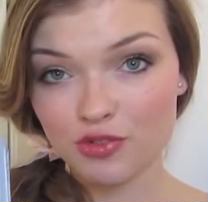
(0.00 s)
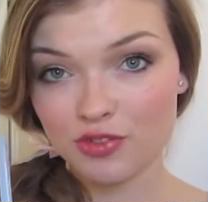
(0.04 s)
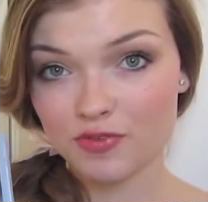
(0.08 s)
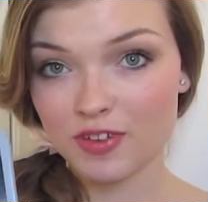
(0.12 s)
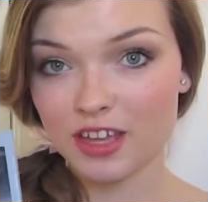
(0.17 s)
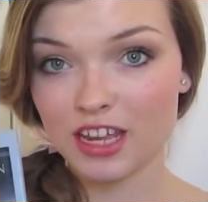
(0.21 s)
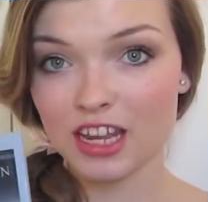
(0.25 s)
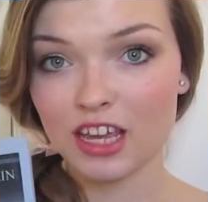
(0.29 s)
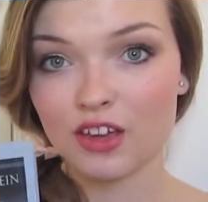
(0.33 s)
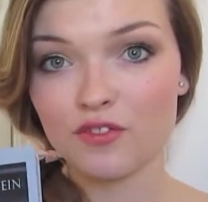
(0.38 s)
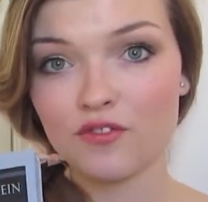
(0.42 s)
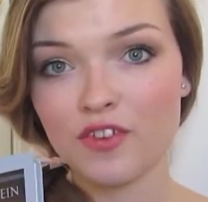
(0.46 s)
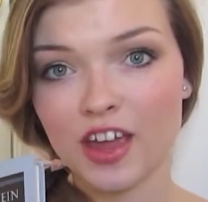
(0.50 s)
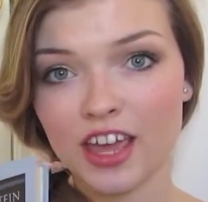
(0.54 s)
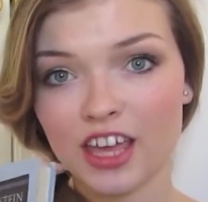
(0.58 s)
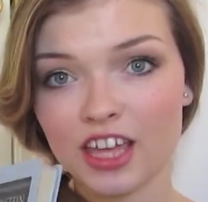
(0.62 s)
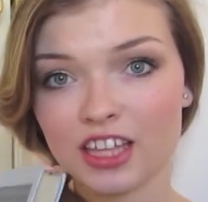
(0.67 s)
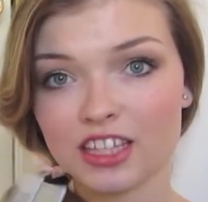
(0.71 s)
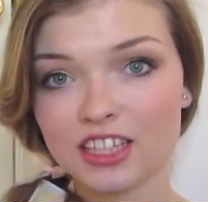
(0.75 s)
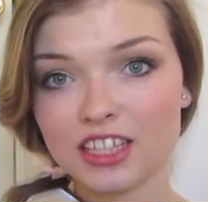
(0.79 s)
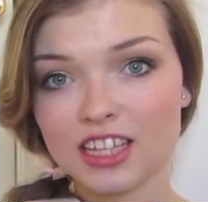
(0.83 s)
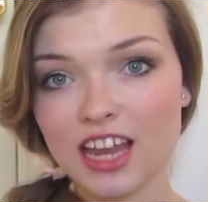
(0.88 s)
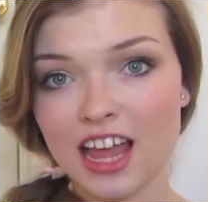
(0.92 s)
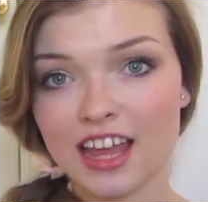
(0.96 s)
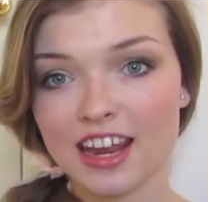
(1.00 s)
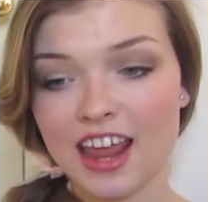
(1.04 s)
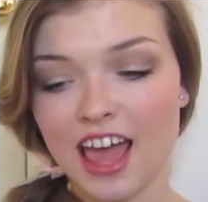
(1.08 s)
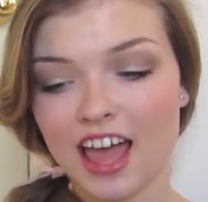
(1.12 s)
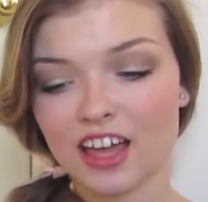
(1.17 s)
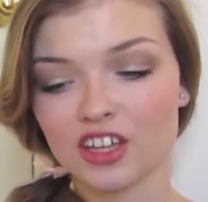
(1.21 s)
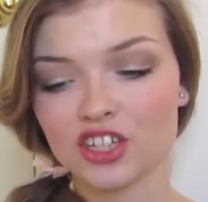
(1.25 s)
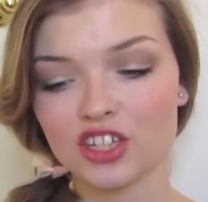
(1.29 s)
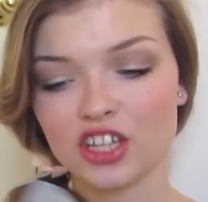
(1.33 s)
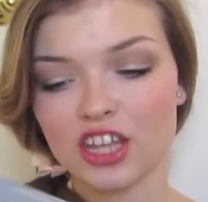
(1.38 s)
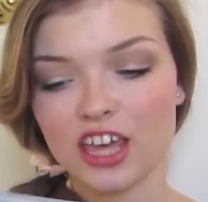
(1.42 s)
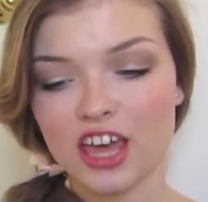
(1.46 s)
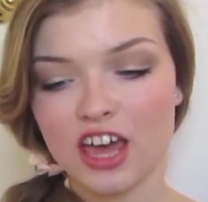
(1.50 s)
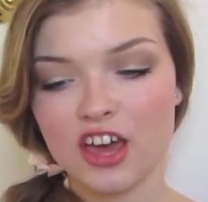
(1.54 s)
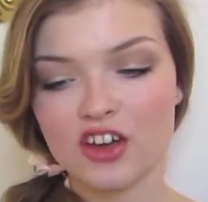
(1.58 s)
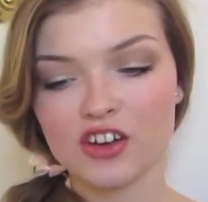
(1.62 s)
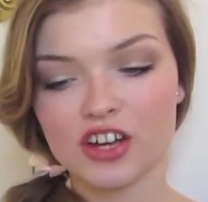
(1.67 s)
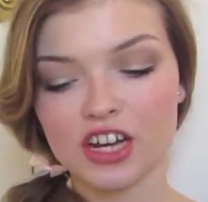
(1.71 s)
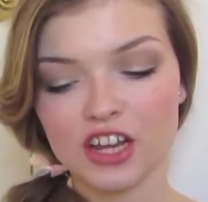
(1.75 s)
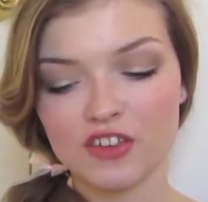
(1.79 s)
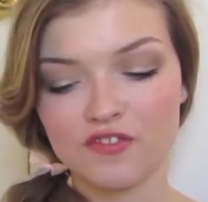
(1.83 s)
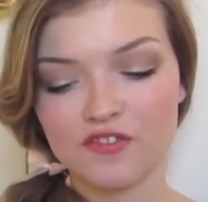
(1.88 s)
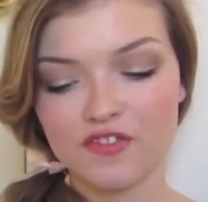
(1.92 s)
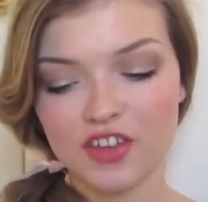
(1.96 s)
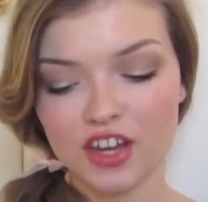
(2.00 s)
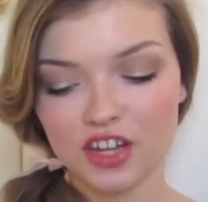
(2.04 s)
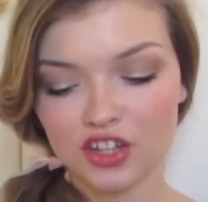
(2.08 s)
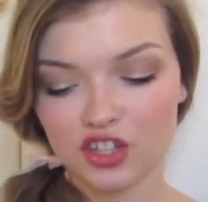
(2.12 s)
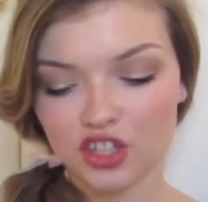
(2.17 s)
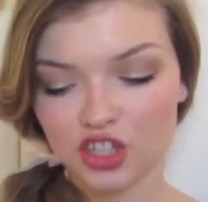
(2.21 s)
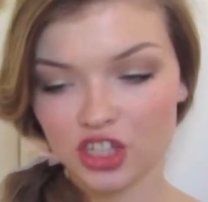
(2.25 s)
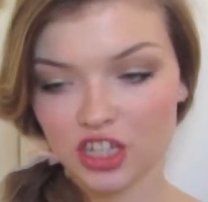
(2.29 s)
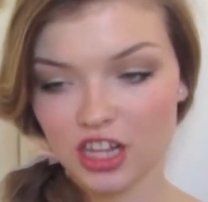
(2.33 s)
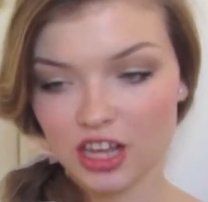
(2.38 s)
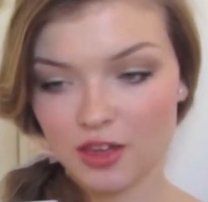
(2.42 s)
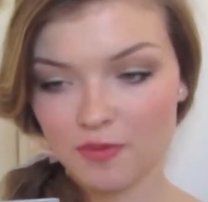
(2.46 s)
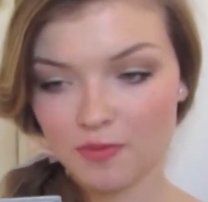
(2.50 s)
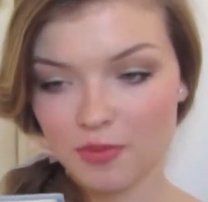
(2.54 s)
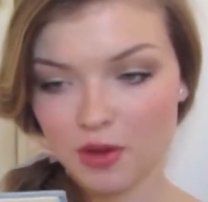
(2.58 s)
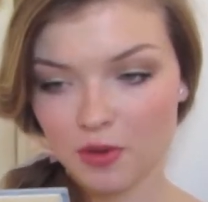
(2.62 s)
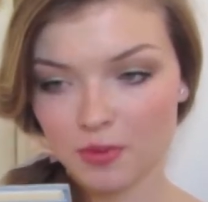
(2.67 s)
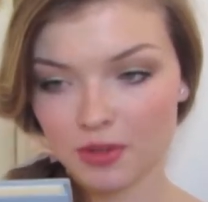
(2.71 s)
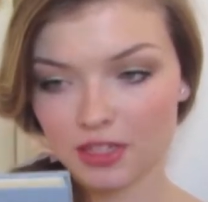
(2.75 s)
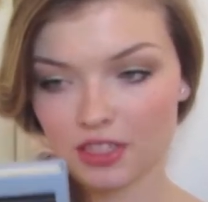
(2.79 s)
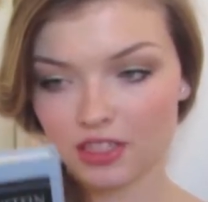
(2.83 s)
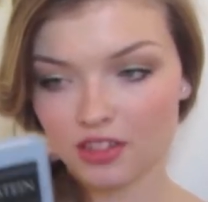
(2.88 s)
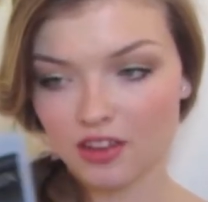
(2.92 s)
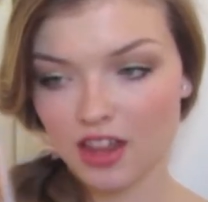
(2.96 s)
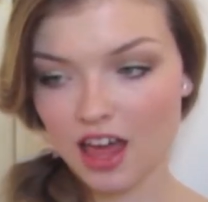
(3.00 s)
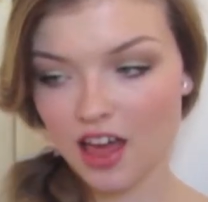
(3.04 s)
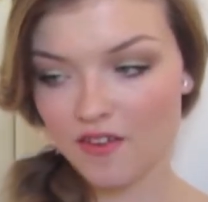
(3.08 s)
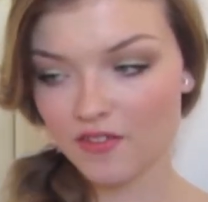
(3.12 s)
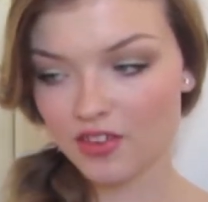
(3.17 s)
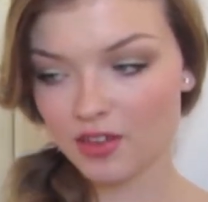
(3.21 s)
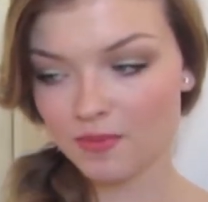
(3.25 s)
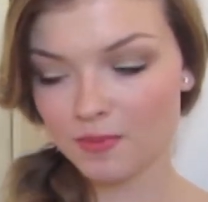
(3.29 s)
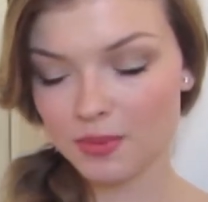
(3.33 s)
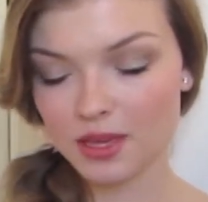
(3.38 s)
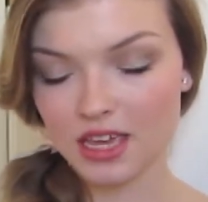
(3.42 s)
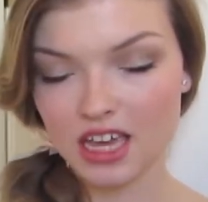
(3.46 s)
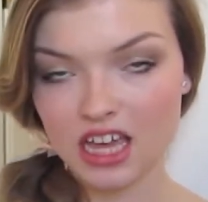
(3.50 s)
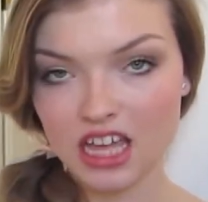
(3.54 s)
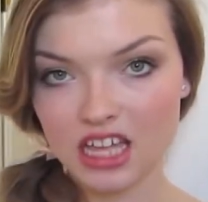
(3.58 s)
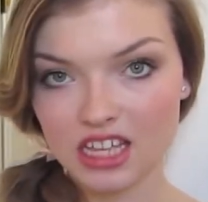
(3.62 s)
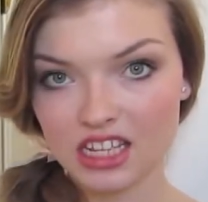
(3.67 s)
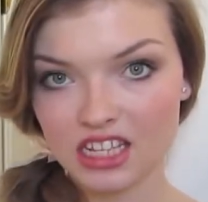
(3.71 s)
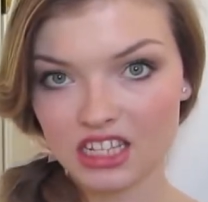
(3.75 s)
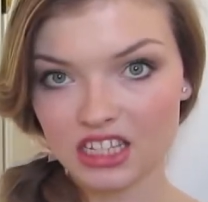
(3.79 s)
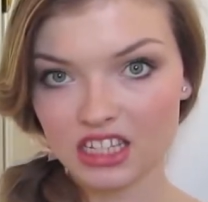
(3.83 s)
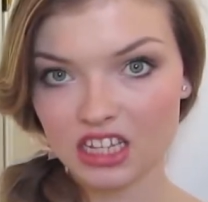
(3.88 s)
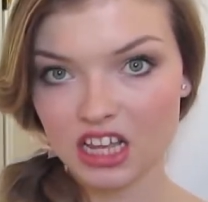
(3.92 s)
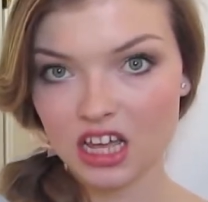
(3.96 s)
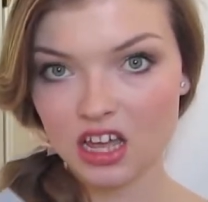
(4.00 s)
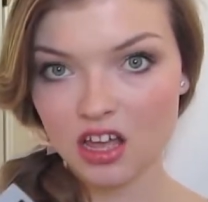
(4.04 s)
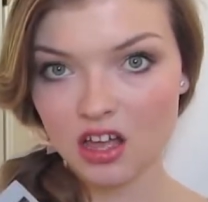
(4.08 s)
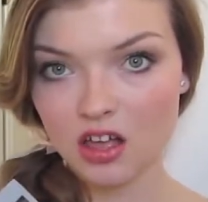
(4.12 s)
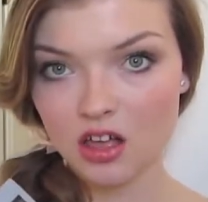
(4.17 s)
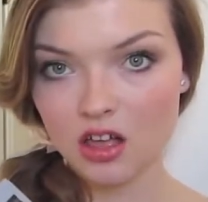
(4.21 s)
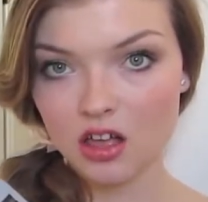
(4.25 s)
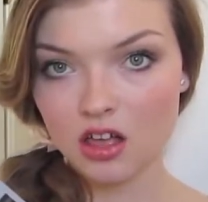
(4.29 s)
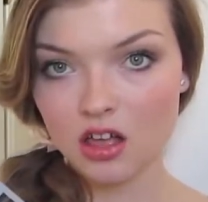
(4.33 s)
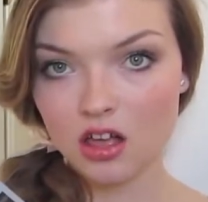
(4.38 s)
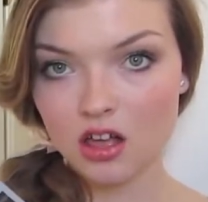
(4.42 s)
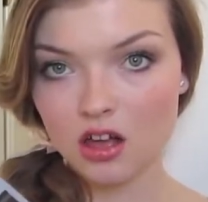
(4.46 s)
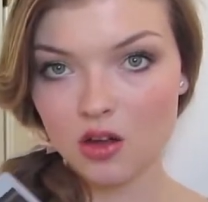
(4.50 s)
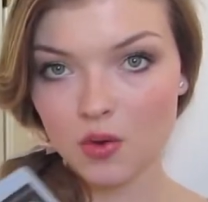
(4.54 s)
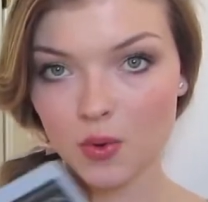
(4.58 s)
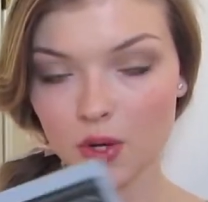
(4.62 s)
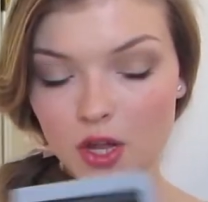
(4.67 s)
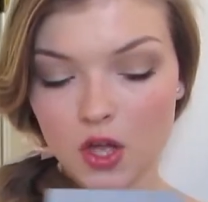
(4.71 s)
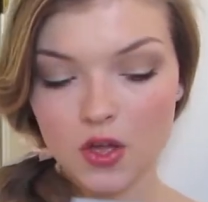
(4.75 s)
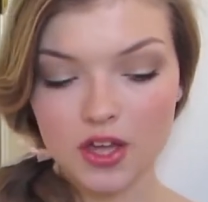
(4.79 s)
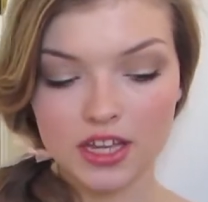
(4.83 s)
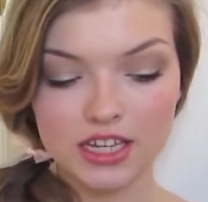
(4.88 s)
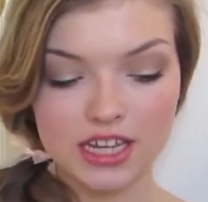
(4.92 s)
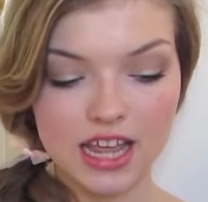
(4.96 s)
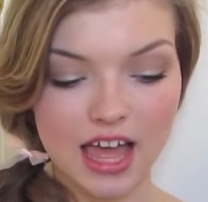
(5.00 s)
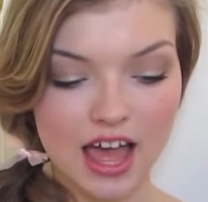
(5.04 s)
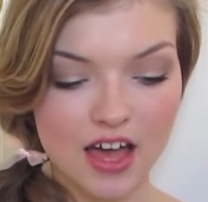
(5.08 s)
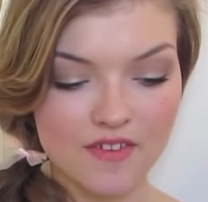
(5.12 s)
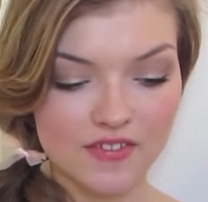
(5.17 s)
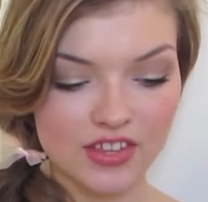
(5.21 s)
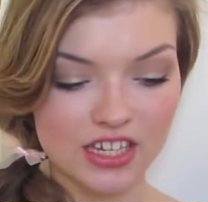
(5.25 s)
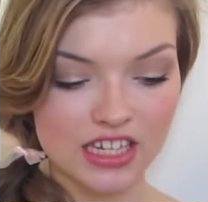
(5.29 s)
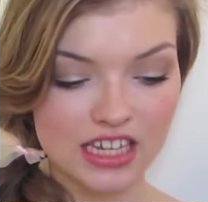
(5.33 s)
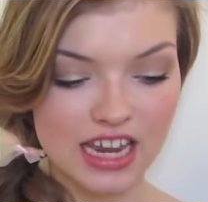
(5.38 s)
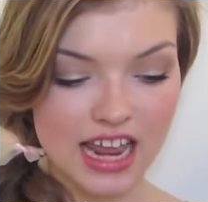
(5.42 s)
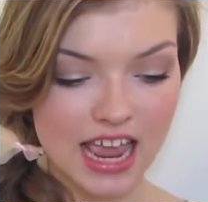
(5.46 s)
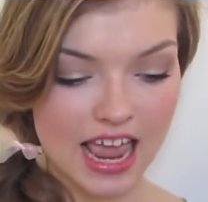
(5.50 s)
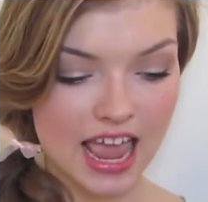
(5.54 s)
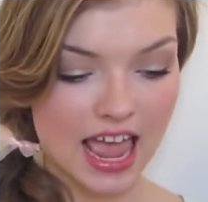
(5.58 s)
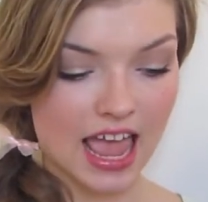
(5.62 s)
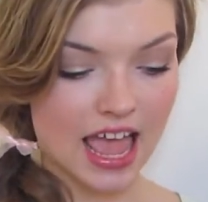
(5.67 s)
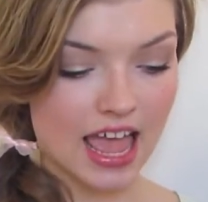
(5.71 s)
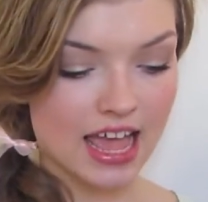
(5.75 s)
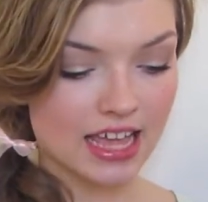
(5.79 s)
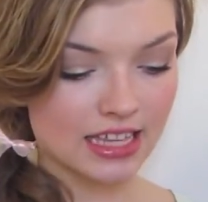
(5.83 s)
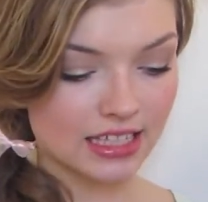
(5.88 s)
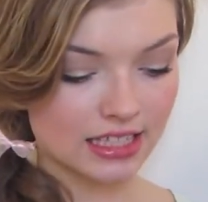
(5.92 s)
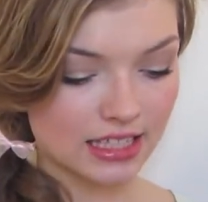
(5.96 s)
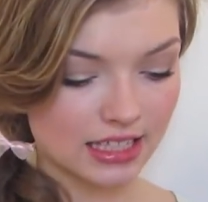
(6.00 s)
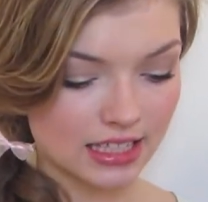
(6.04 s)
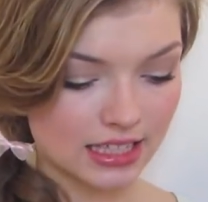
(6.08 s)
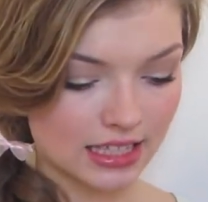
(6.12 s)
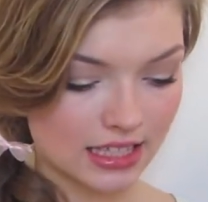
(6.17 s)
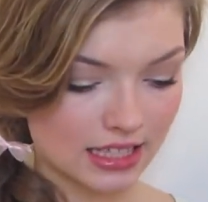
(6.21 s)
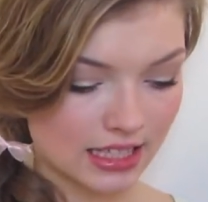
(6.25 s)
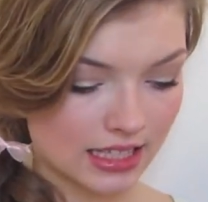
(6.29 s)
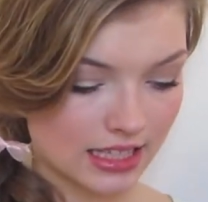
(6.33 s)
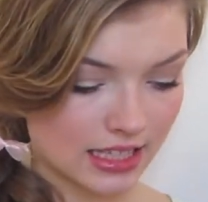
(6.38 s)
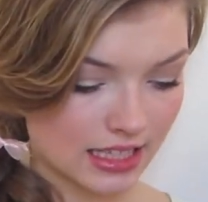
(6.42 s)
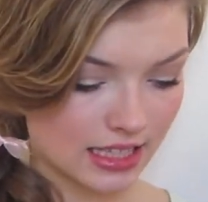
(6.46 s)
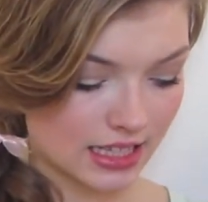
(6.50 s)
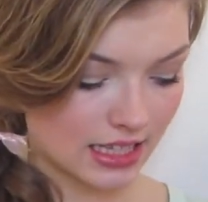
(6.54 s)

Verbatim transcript: We're reading Frankenstein. Actually, I already finished it, but we still have it because we're going to have a test.